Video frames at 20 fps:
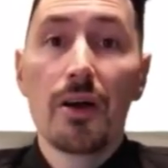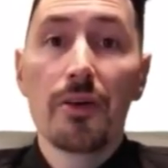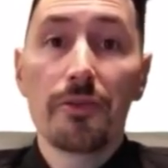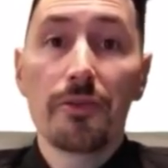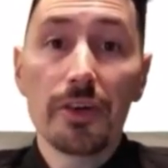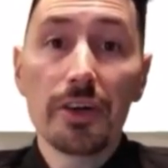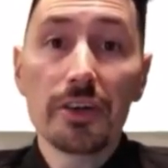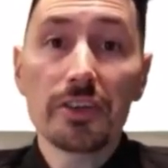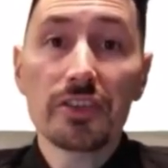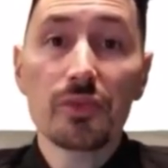
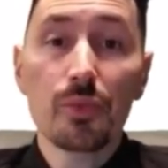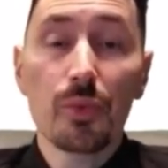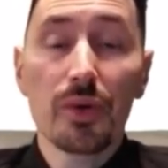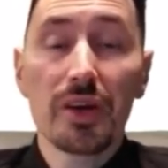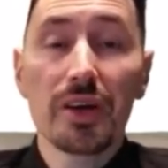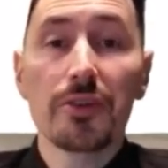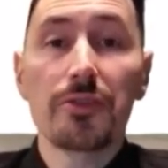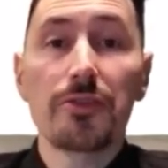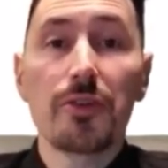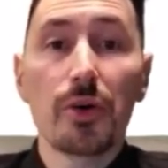First, we're
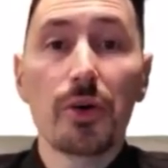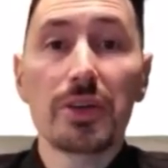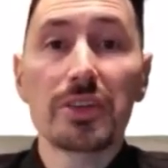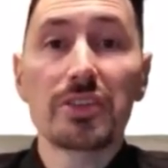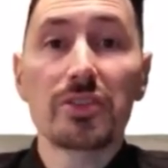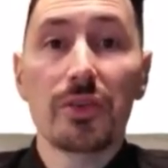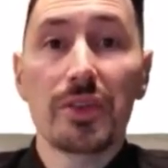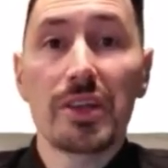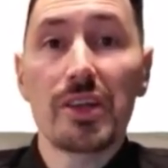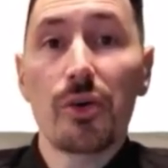going to
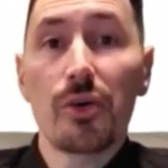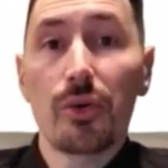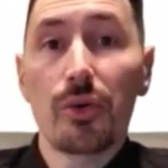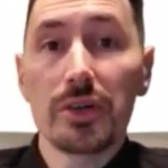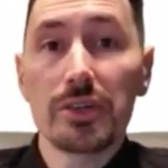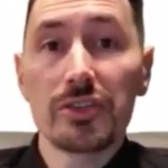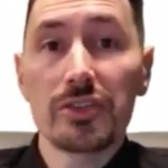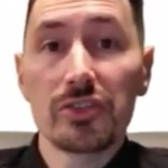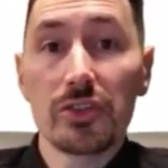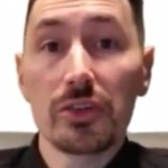focus on the
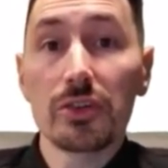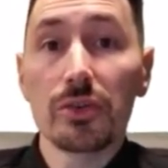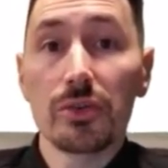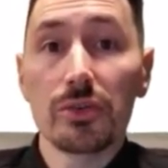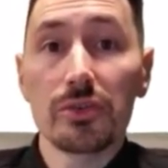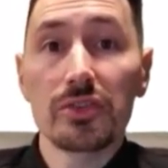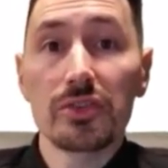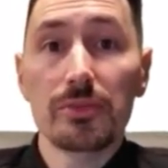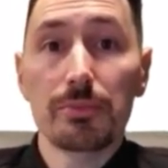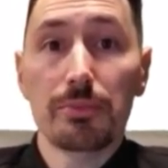orange
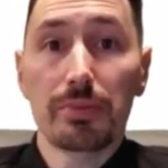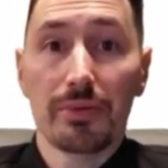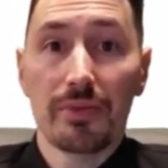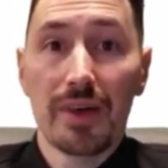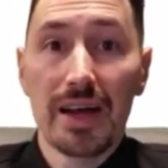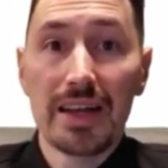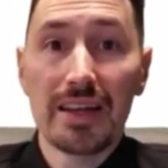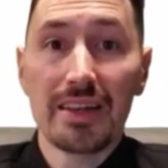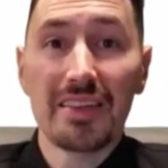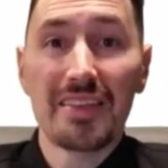circles
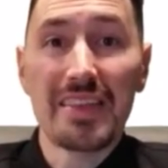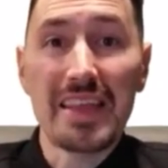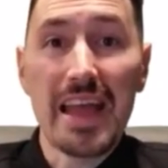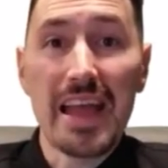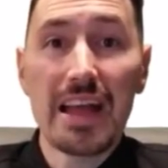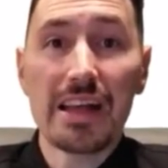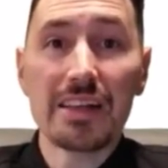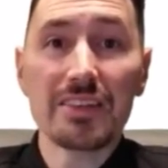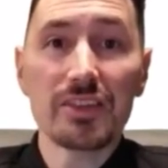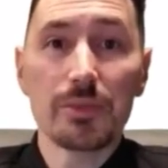provided in the
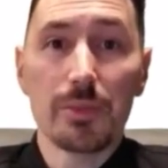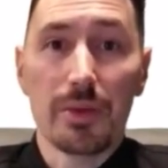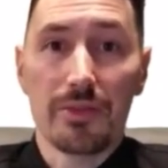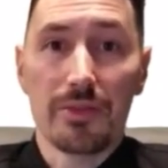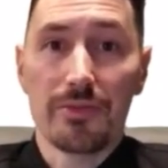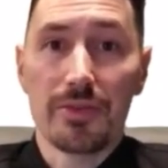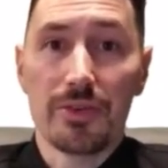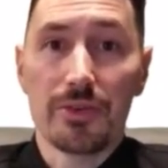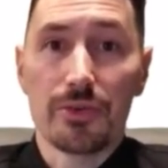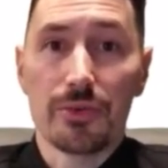azimuth
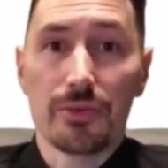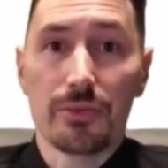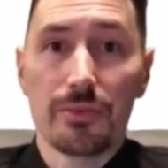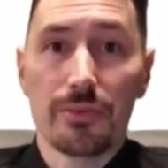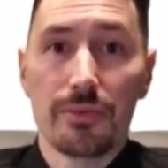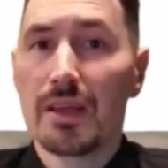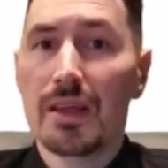view.